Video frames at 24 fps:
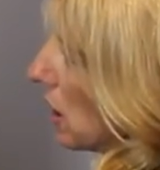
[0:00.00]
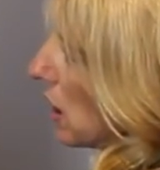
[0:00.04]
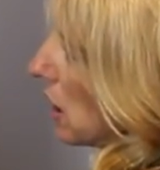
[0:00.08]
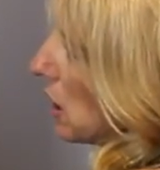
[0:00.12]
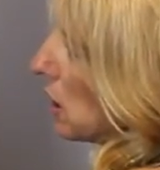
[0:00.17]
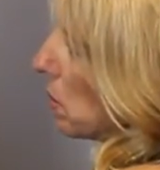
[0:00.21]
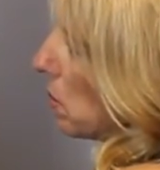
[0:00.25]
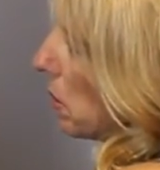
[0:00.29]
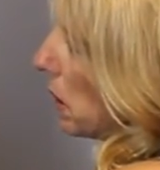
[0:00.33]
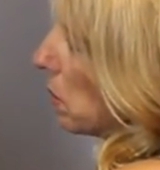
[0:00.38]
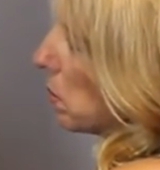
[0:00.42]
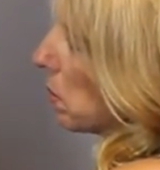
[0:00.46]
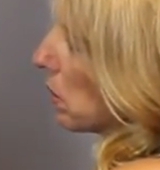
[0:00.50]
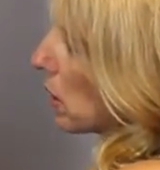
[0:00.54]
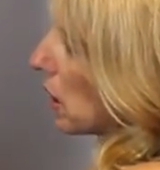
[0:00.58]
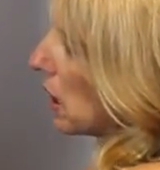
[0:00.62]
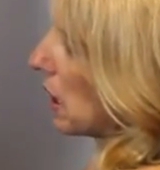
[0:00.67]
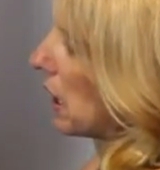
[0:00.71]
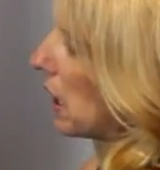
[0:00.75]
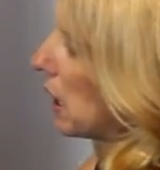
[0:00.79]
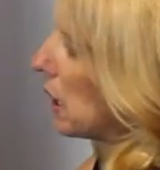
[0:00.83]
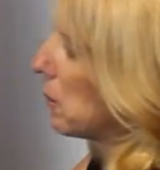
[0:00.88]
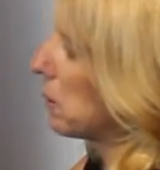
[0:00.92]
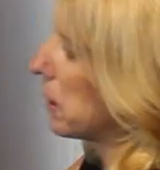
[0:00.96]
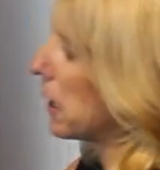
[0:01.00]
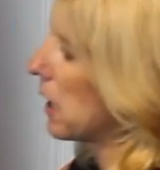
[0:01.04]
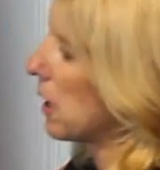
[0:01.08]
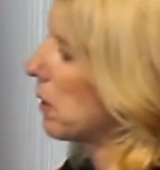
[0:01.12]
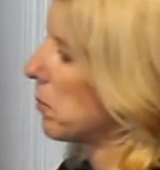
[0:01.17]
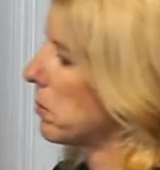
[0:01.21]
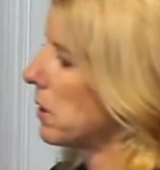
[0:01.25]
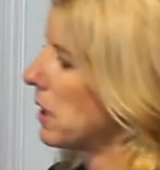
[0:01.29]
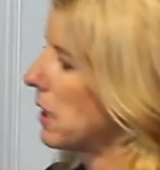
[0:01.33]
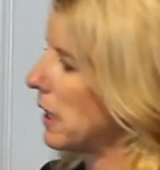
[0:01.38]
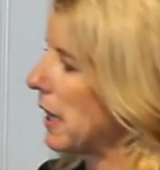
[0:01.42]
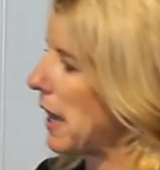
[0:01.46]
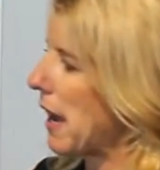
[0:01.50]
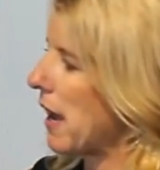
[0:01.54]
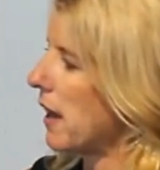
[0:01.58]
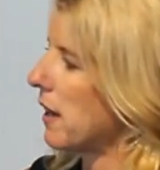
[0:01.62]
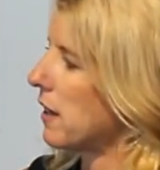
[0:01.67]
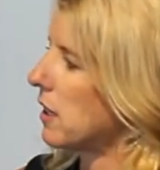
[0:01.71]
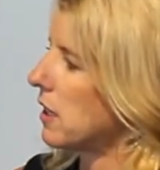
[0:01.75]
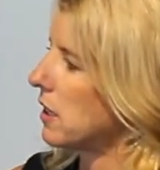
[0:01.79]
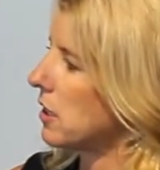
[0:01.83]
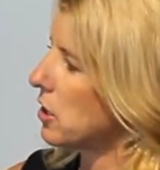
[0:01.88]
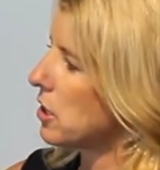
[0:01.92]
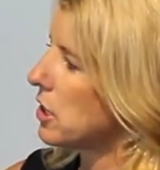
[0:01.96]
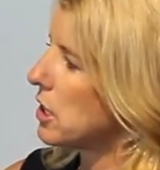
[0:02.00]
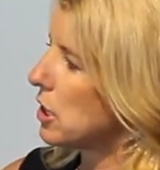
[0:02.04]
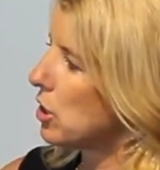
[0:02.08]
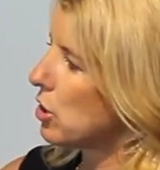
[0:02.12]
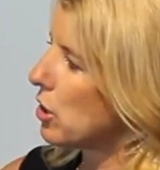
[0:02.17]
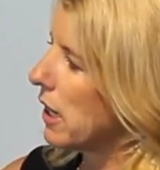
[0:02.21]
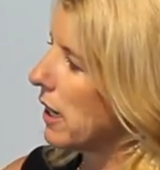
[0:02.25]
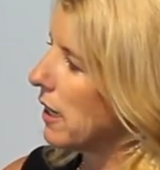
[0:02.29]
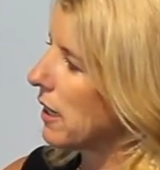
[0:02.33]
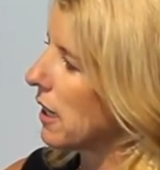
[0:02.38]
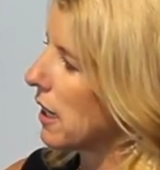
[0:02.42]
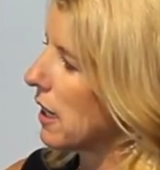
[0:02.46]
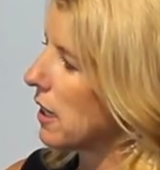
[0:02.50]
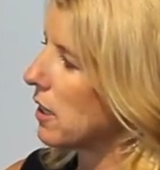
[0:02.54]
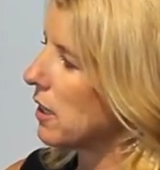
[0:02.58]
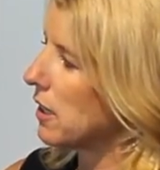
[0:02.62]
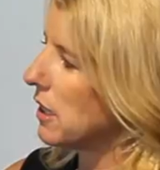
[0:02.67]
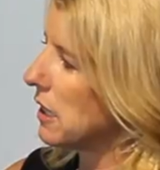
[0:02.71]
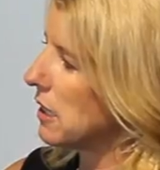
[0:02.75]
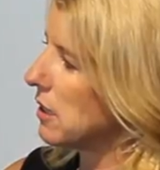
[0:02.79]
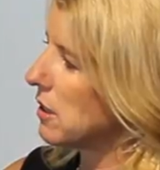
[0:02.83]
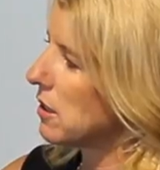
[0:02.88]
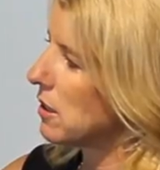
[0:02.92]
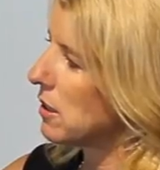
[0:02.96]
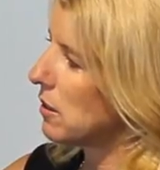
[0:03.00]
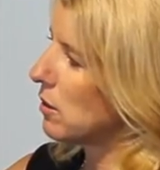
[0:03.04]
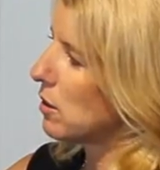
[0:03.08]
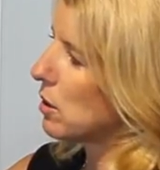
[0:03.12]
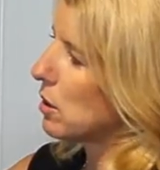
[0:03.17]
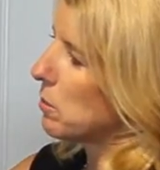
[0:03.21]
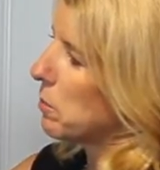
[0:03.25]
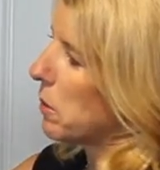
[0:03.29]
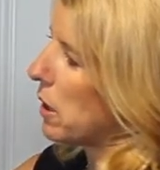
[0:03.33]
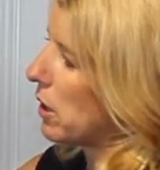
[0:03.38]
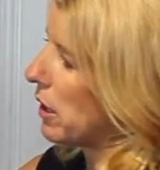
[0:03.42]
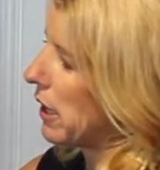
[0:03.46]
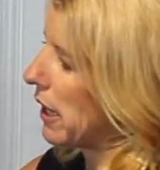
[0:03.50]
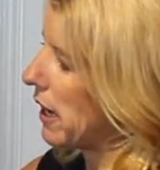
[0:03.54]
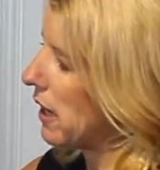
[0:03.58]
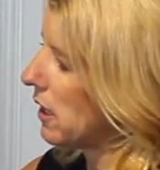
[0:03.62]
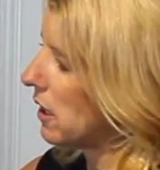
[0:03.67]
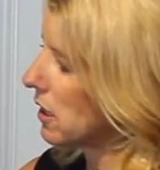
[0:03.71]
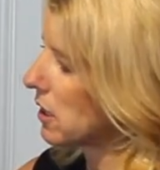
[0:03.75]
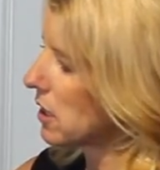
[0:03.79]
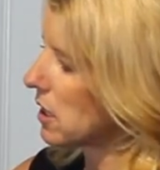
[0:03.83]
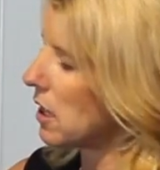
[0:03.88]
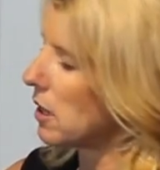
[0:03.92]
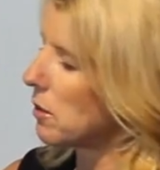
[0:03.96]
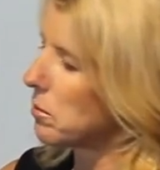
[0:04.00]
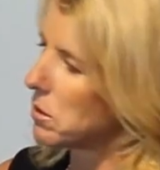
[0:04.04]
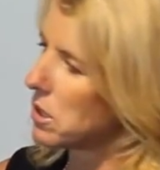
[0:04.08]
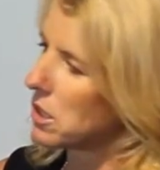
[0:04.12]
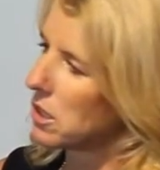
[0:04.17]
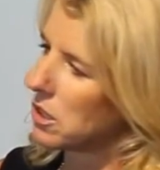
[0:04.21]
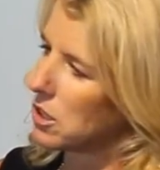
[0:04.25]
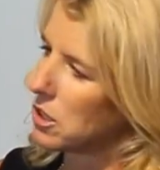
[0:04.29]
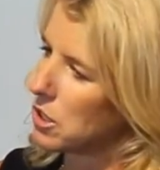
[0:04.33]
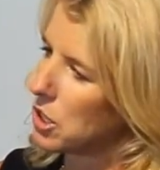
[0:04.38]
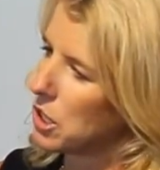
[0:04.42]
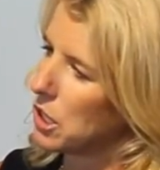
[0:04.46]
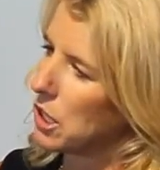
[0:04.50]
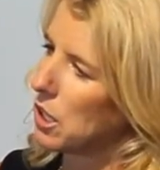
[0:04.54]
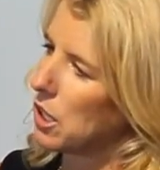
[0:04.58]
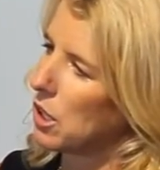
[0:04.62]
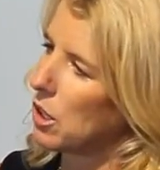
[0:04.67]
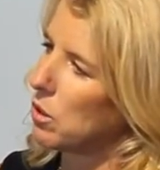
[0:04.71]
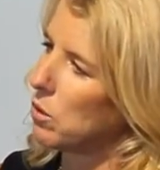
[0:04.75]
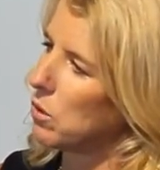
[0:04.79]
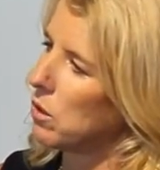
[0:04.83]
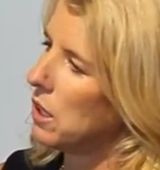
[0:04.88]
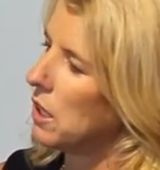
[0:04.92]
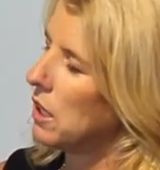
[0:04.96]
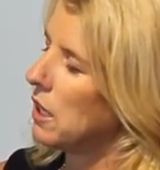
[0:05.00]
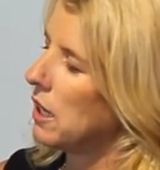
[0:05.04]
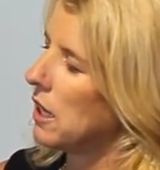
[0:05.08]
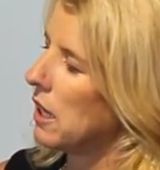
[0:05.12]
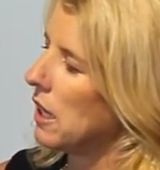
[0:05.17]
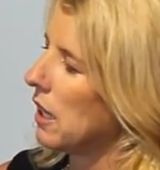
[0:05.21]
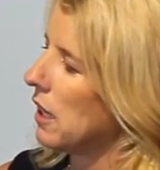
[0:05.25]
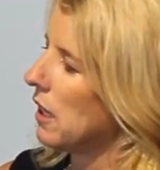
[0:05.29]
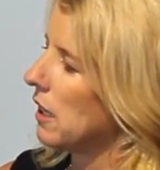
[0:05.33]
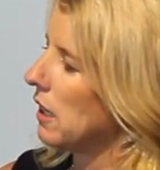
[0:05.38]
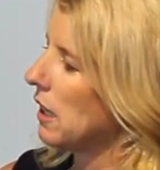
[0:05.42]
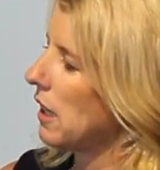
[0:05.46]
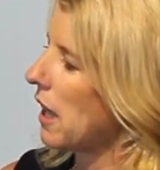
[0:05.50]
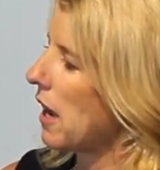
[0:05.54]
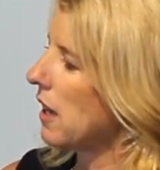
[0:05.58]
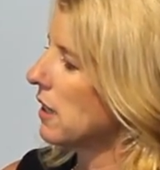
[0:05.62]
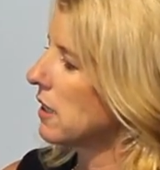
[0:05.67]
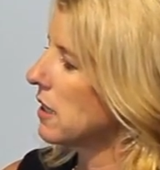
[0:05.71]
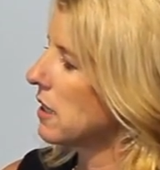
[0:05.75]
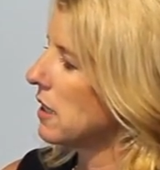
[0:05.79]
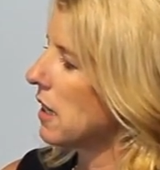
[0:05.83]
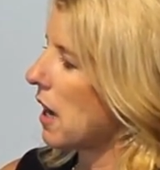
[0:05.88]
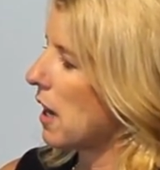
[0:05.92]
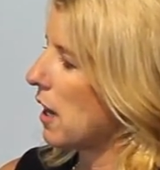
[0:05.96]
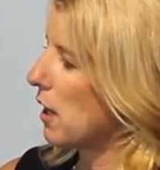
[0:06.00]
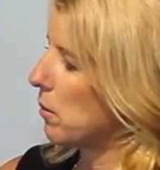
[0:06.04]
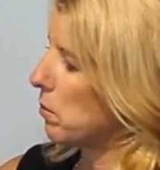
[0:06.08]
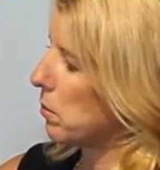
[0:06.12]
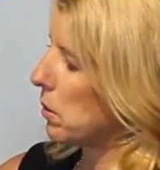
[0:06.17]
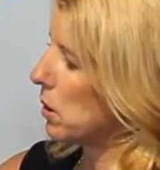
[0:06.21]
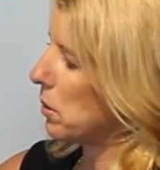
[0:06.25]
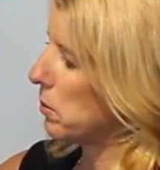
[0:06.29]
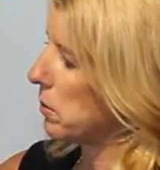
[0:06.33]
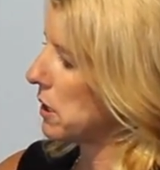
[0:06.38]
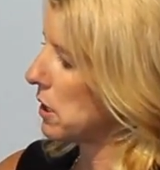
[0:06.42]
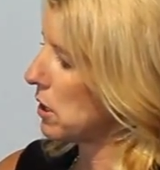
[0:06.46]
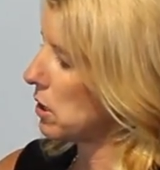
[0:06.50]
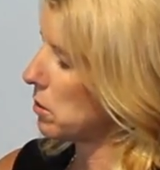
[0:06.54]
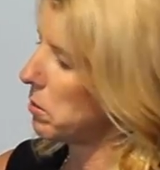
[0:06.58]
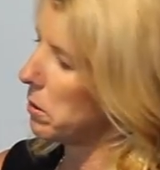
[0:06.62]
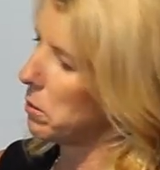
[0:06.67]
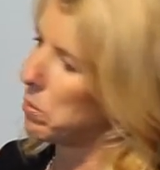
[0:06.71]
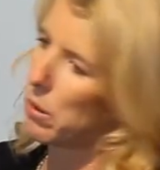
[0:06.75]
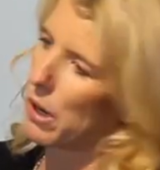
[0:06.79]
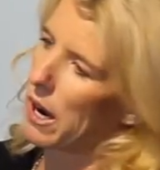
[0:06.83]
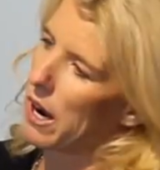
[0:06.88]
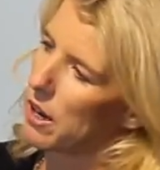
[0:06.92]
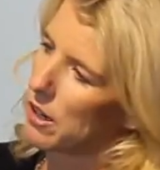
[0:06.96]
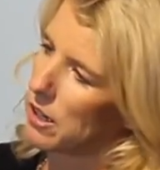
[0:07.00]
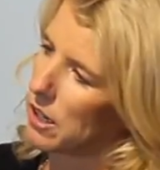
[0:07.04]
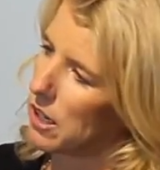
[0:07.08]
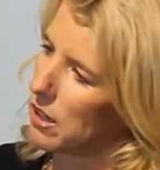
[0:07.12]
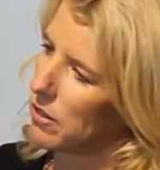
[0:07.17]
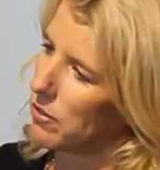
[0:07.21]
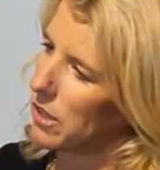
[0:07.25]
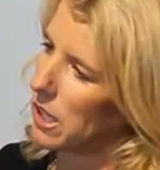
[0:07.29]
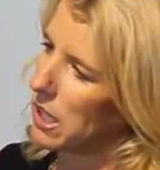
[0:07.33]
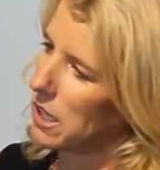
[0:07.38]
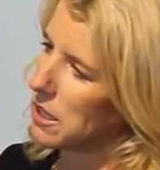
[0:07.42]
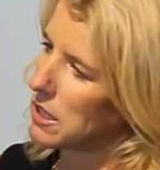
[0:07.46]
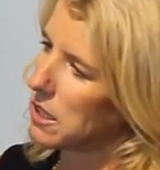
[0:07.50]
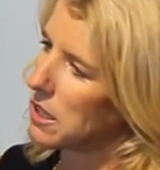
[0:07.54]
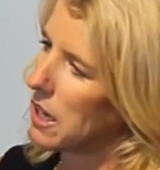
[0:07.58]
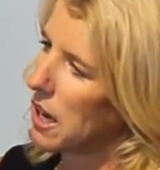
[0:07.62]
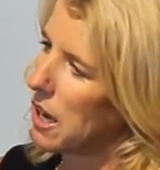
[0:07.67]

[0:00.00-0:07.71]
of these mm-hmm. people climbing up the ladders to try to get on these small helicopters. You know, that's not a moment to be proud of, and it's